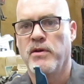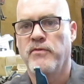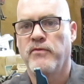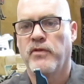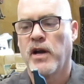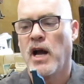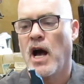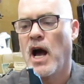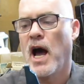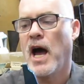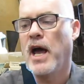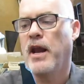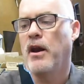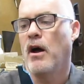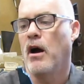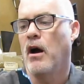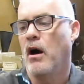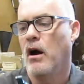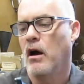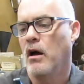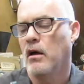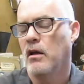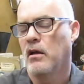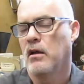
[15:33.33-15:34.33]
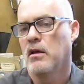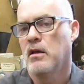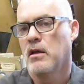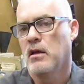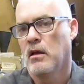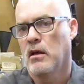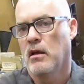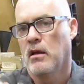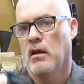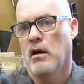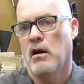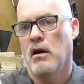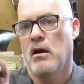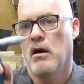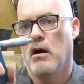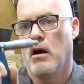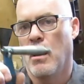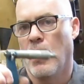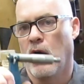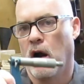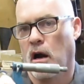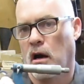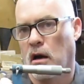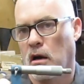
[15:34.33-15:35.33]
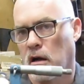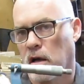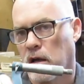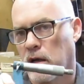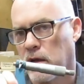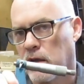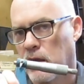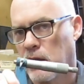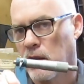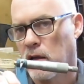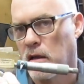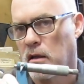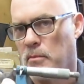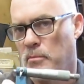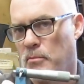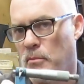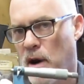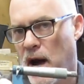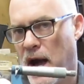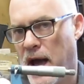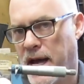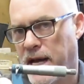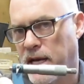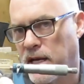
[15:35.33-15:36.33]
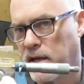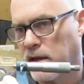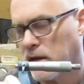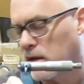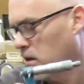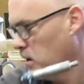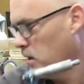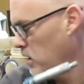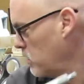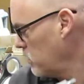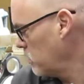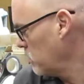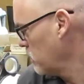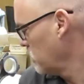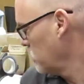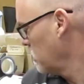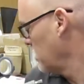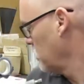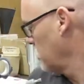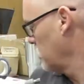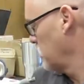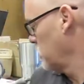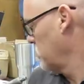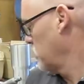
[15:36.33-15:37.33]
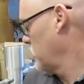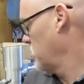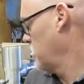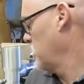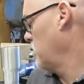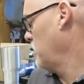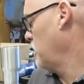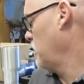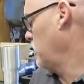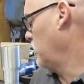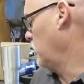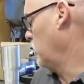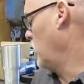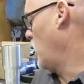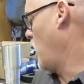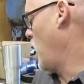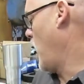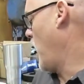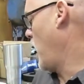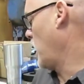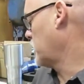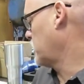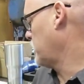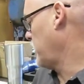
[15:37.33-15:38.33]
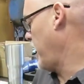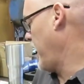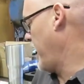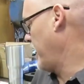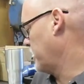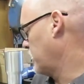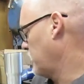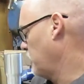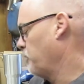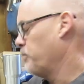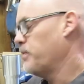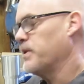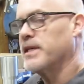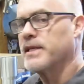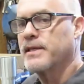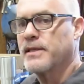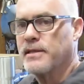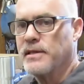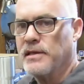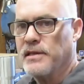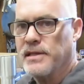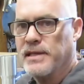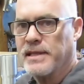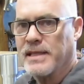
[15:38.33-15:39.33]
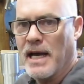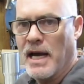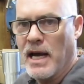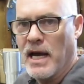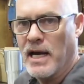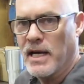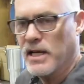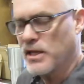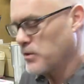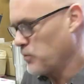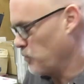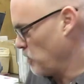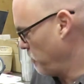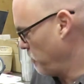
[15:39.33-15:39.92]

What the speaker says: we've got our mic locked at the piston size.